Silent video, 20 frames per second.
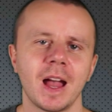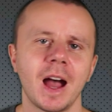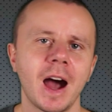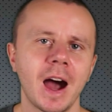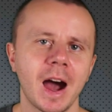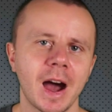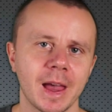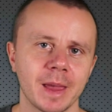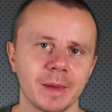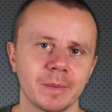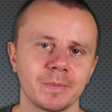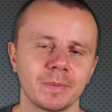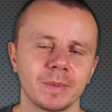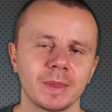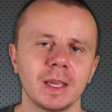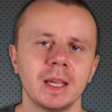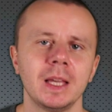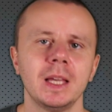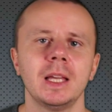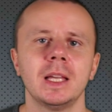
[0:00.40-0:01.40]
Hi!
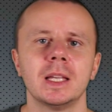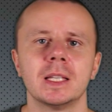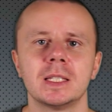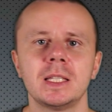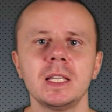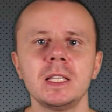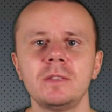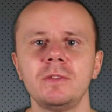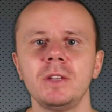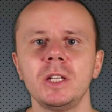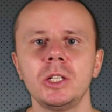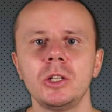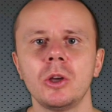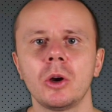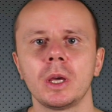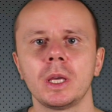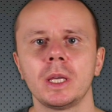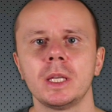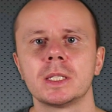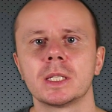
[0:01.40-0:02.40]
This
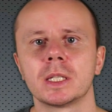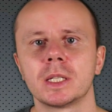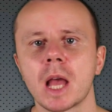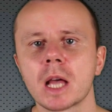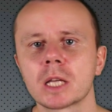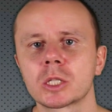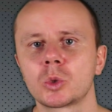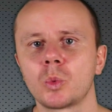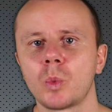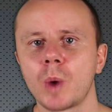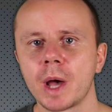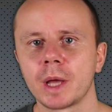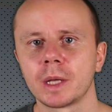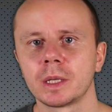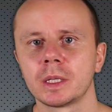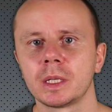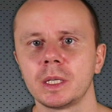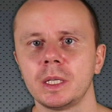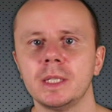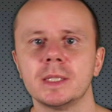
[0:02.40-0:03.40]
video is the next
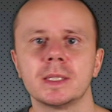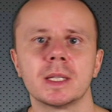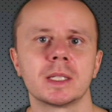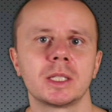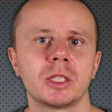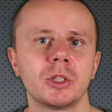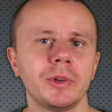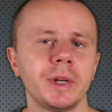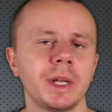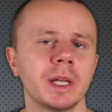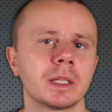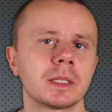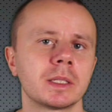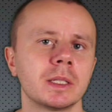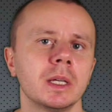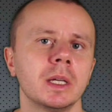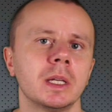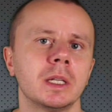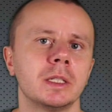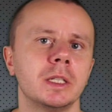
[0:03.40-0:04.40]
one in the series
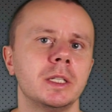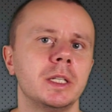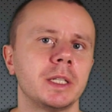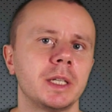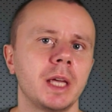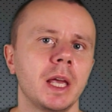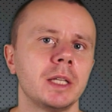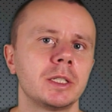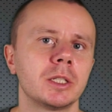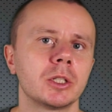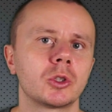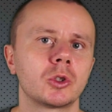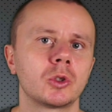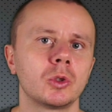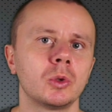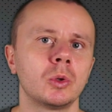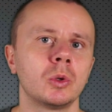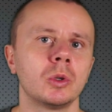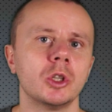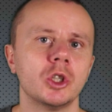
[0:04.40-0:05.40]
dedicated
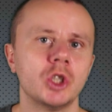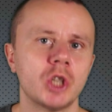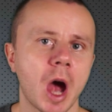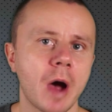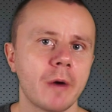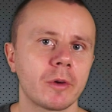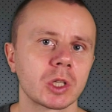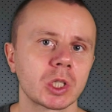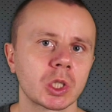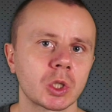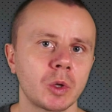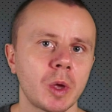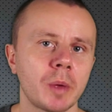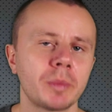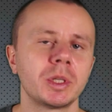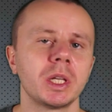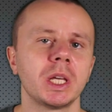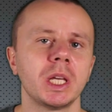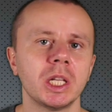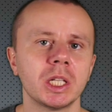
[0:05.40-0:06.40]
to
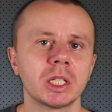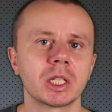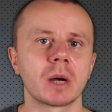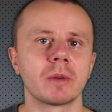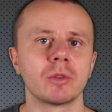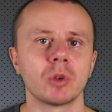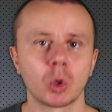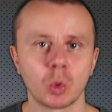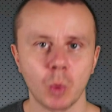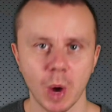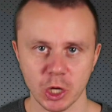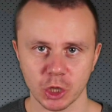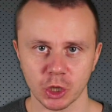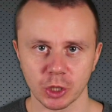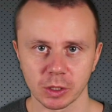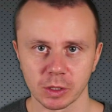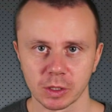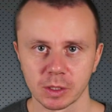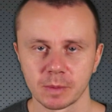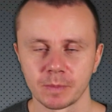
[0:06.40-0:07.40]
JavaScript interview
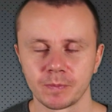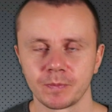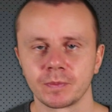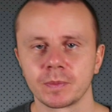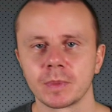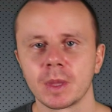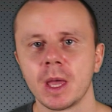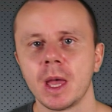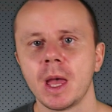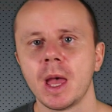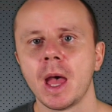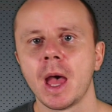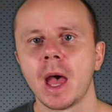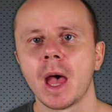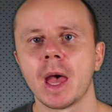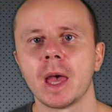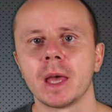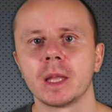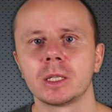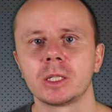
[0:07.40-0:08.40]
questions.
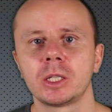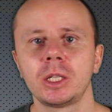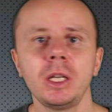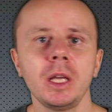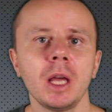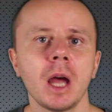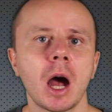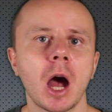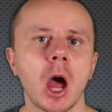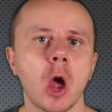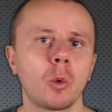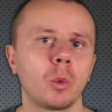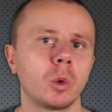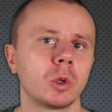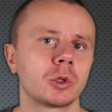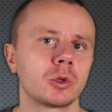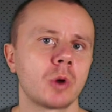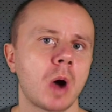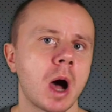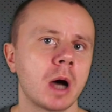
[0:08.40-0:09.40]
And here I want
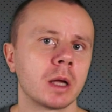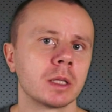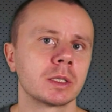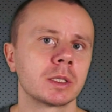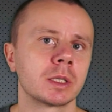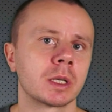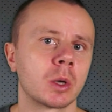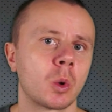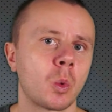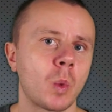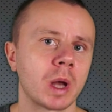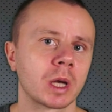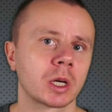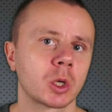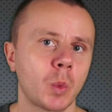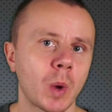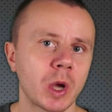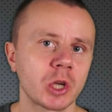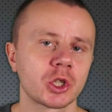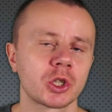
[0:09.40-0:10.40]
to answer one
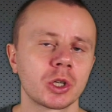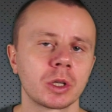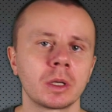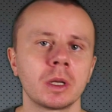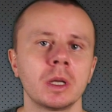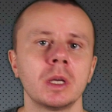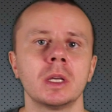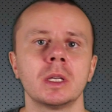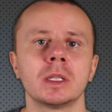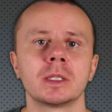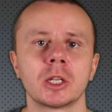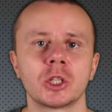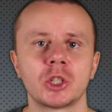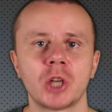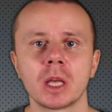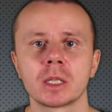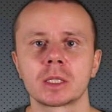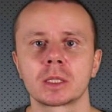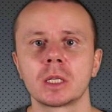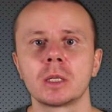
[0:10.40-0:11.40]
question
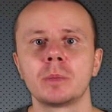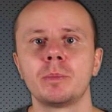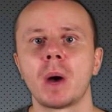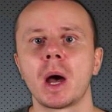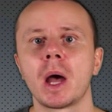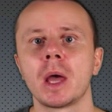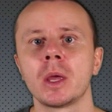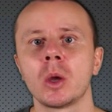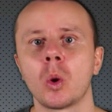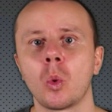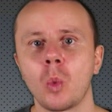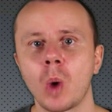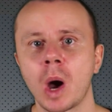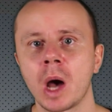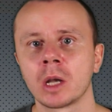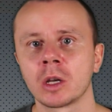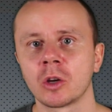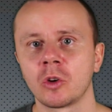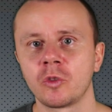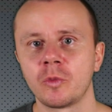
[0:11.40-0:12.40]
suggested by
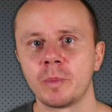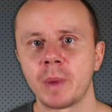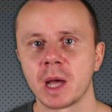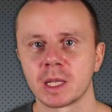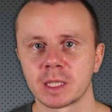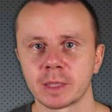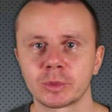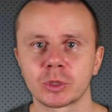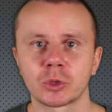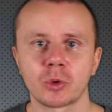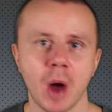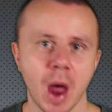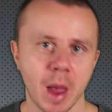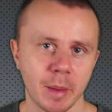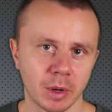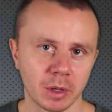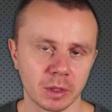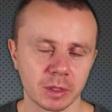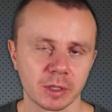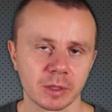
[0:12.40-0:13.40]
one of my
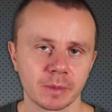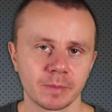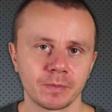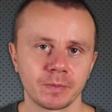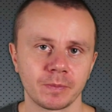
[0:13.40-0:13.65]
subscribers.